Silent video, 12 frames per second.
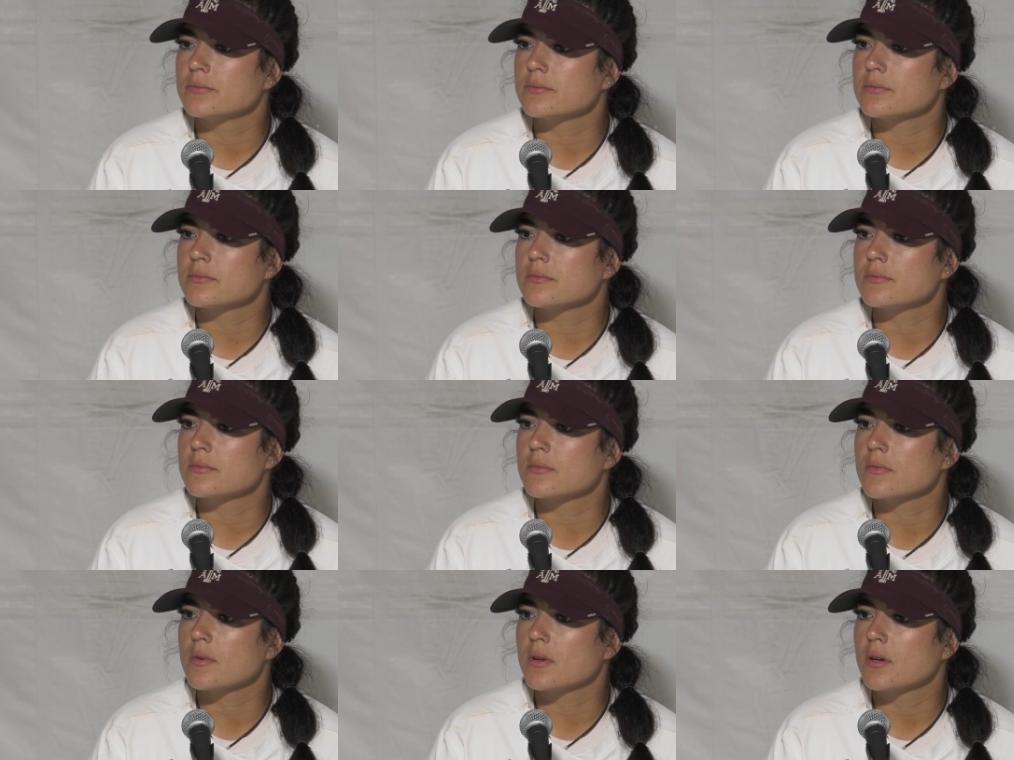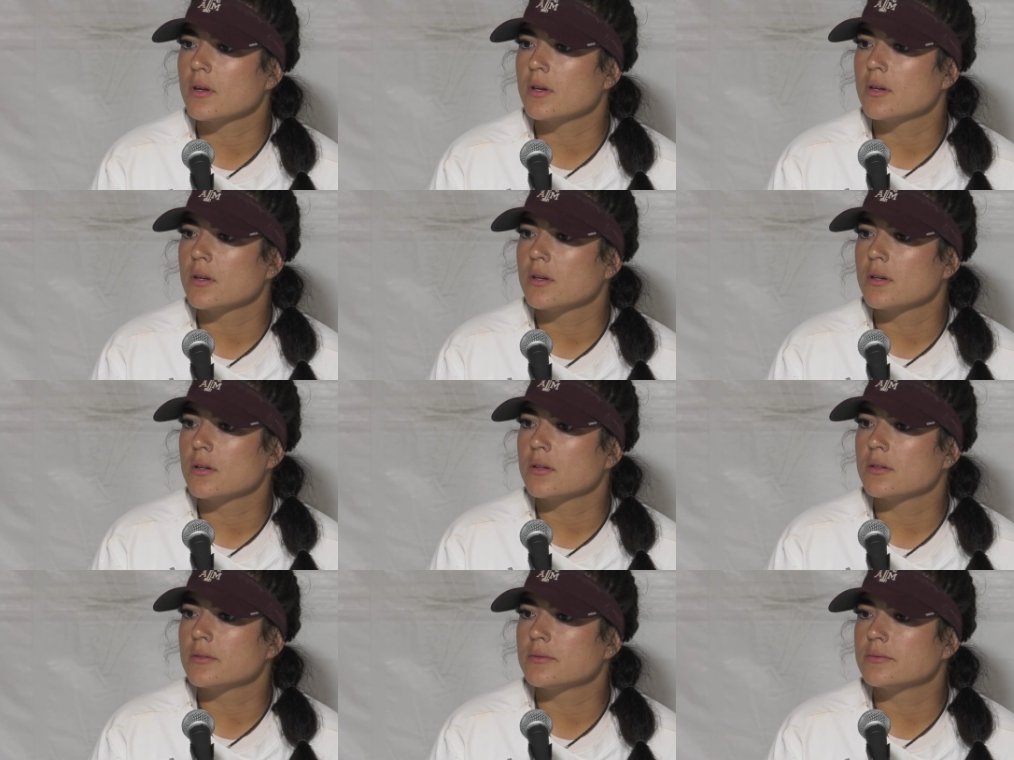were you, were you just going to school on her
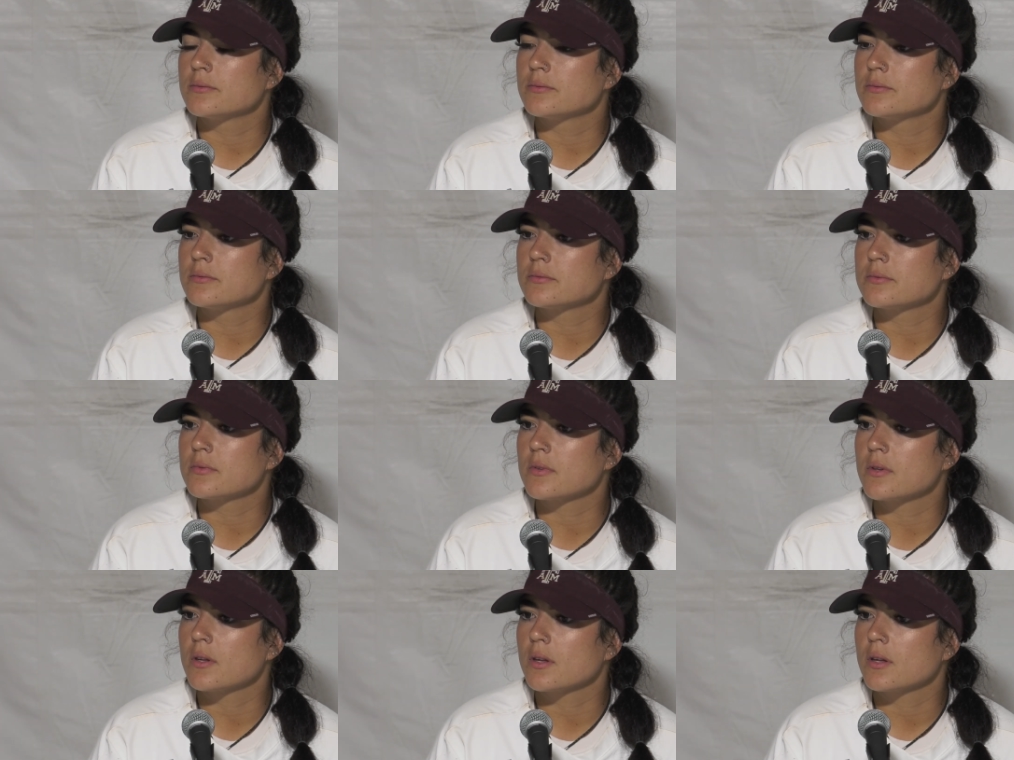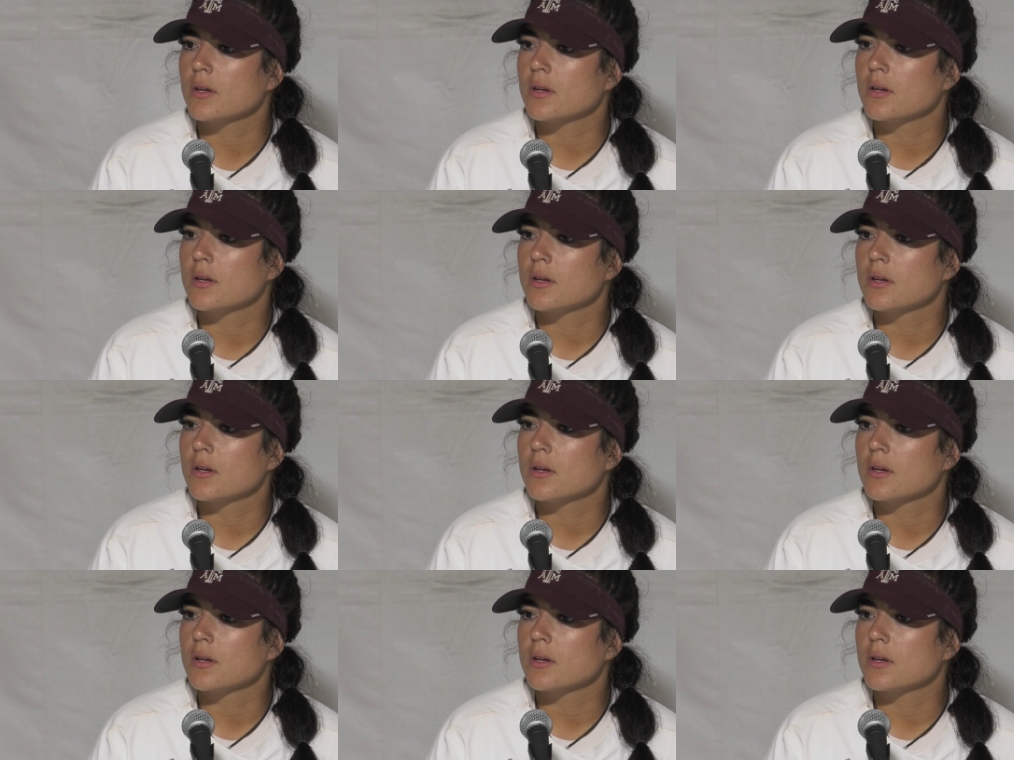and therefore getting better at bats?